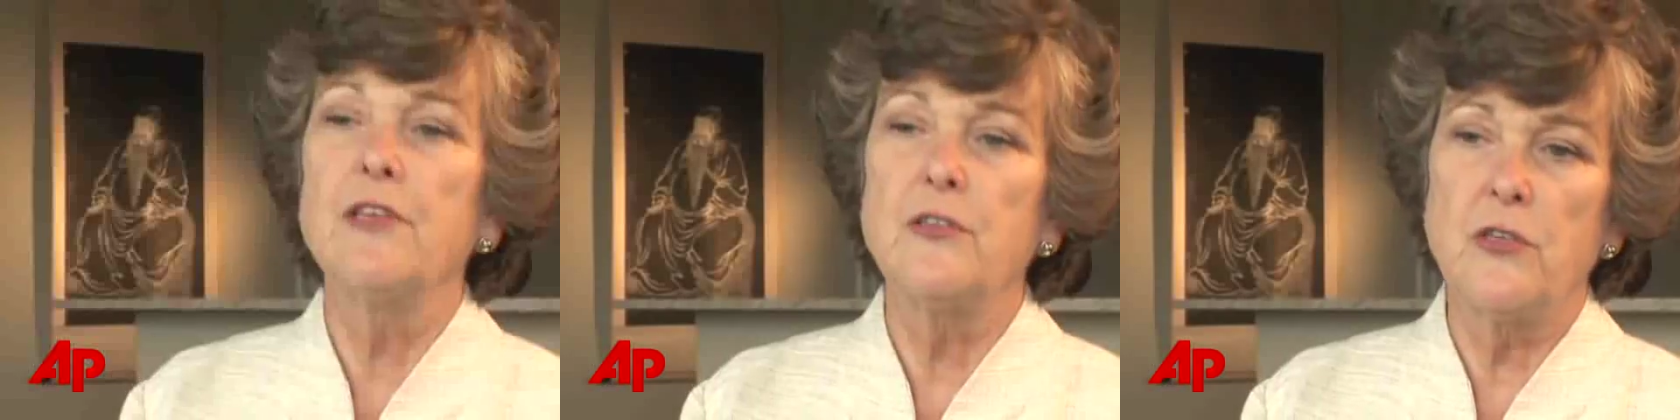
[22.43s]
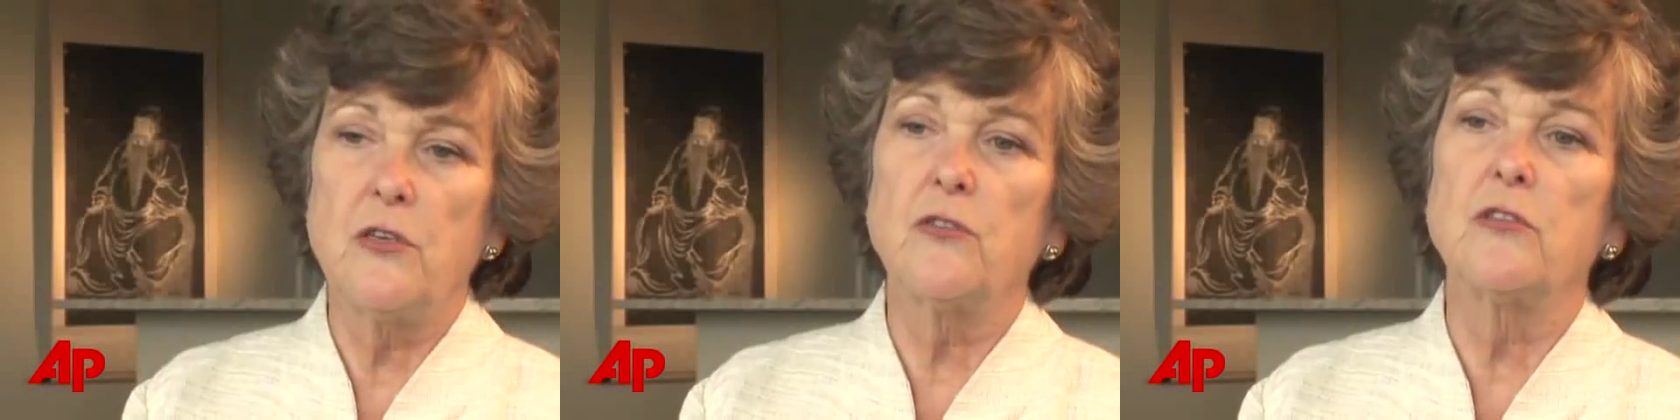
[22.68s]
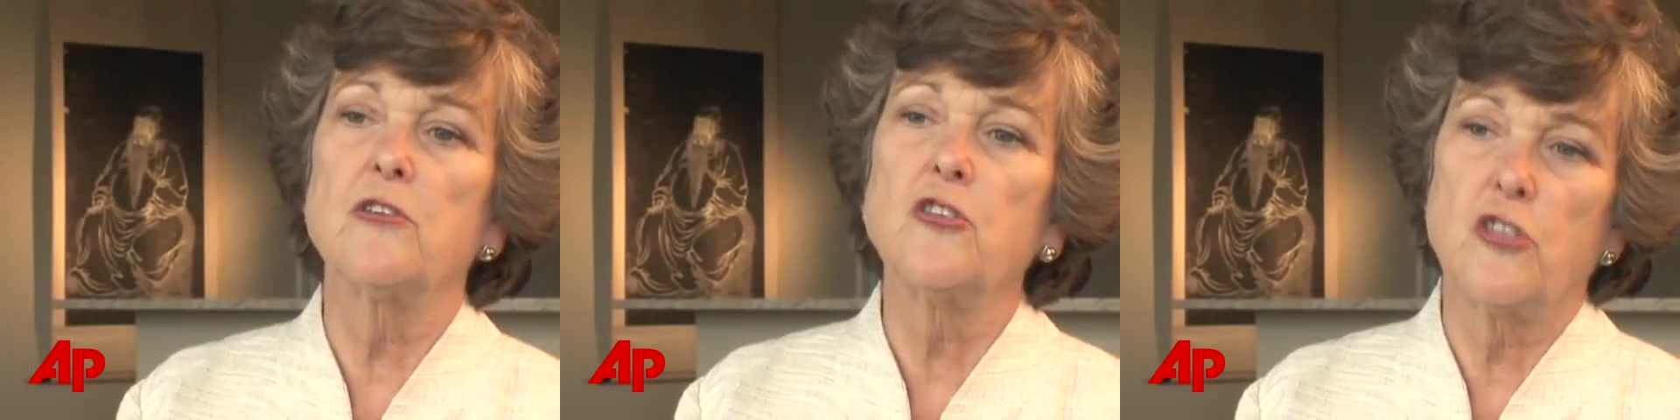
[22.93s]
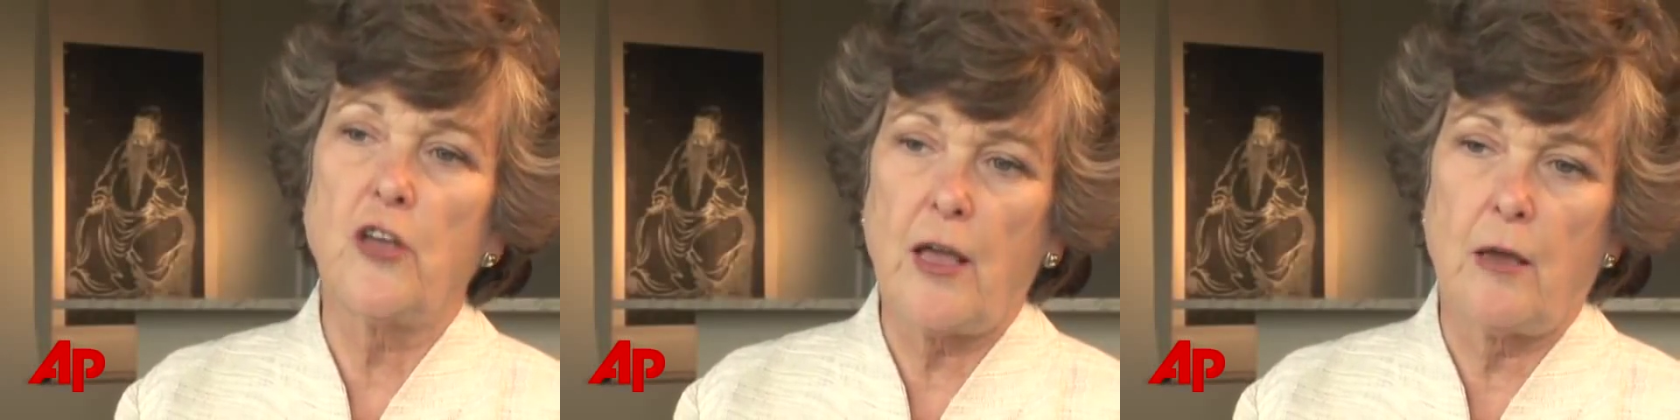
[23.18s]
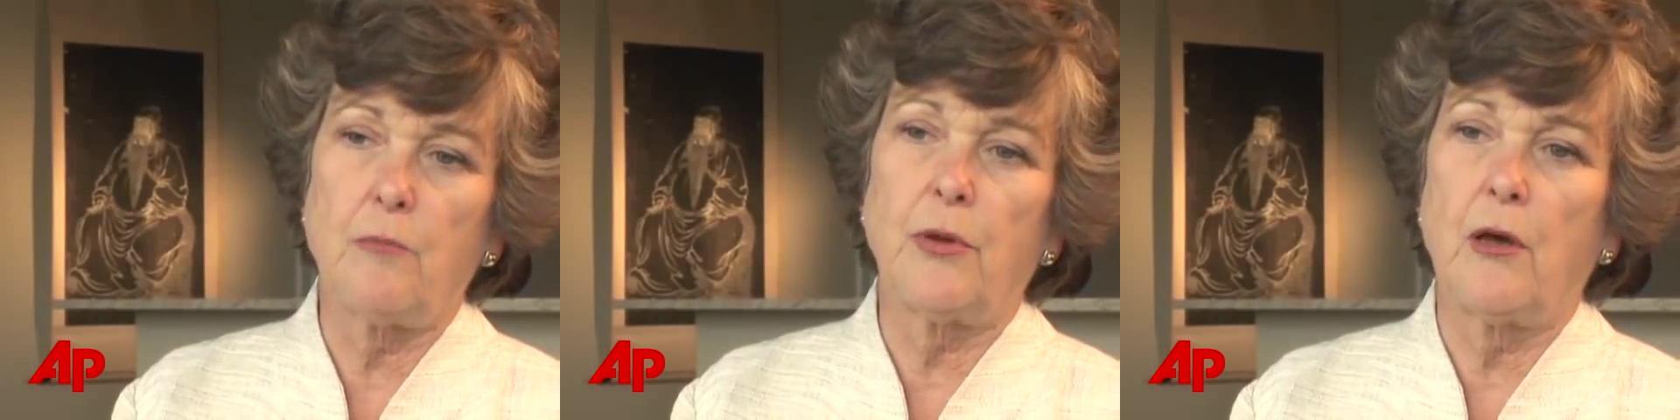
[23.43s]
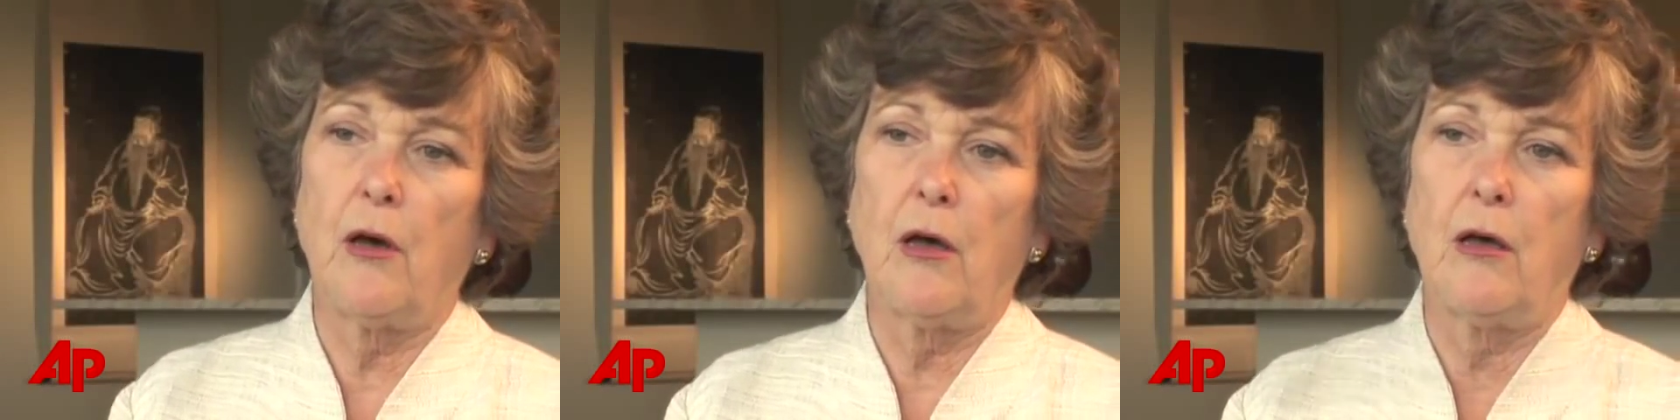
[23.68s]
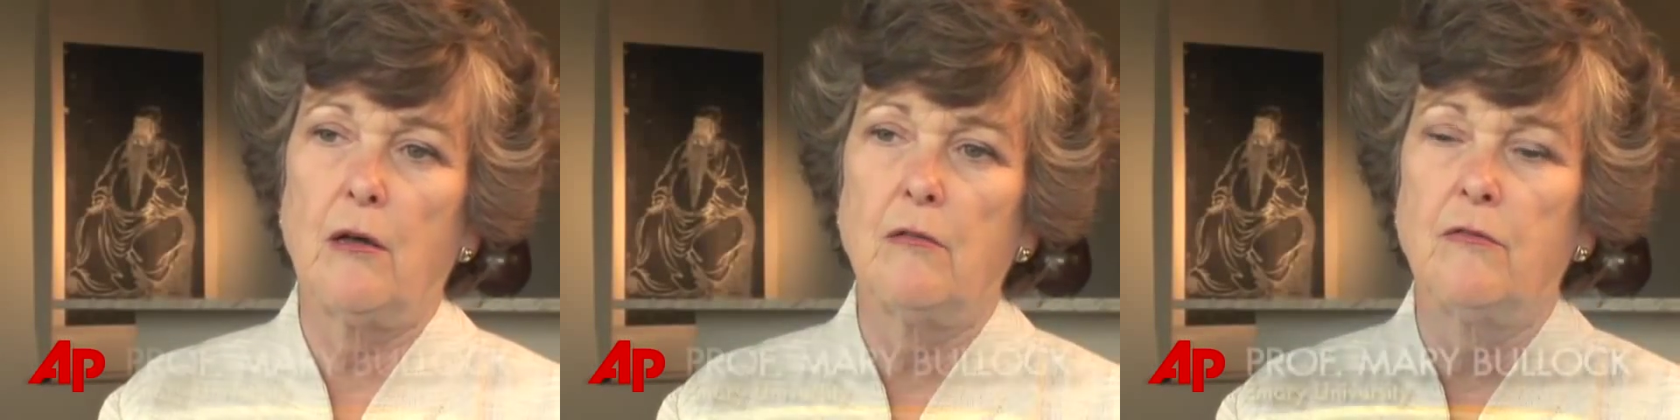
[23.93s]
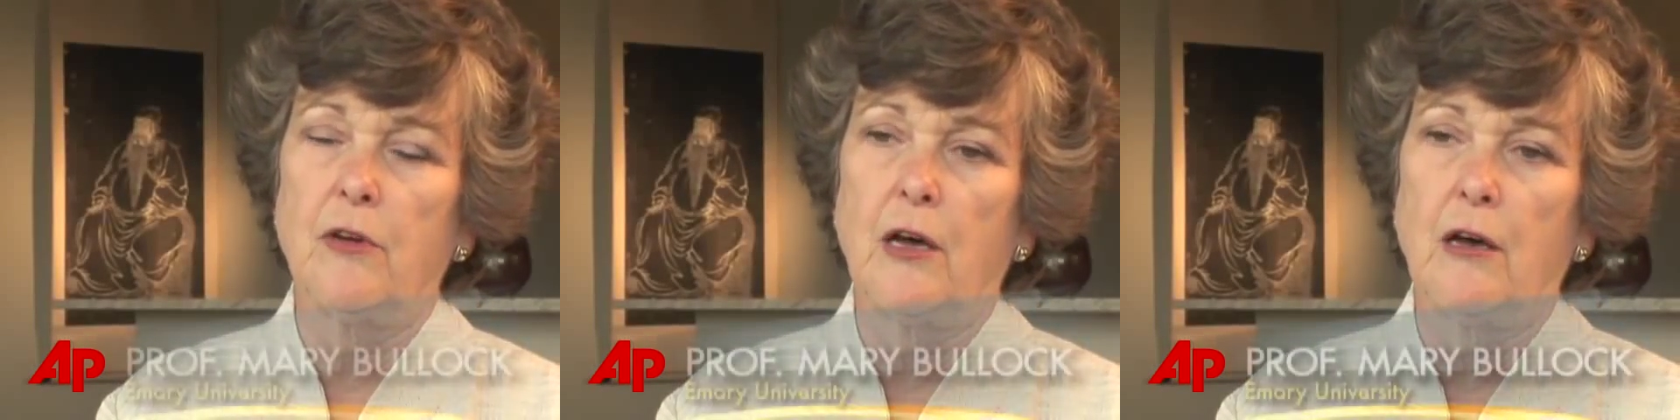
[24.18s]
This is the shape
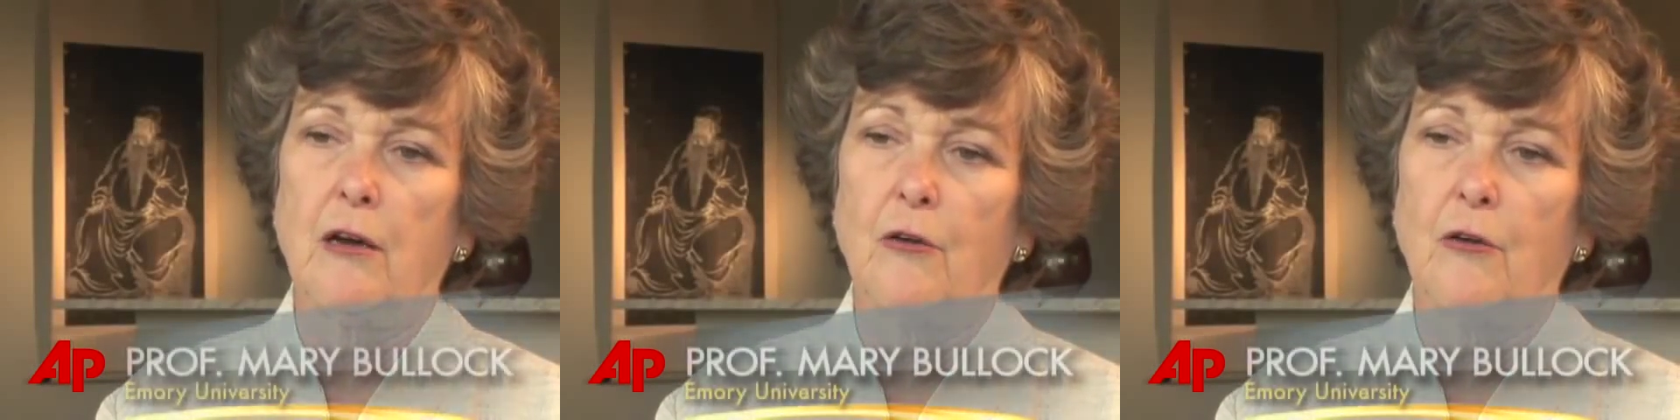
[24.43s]
of uh,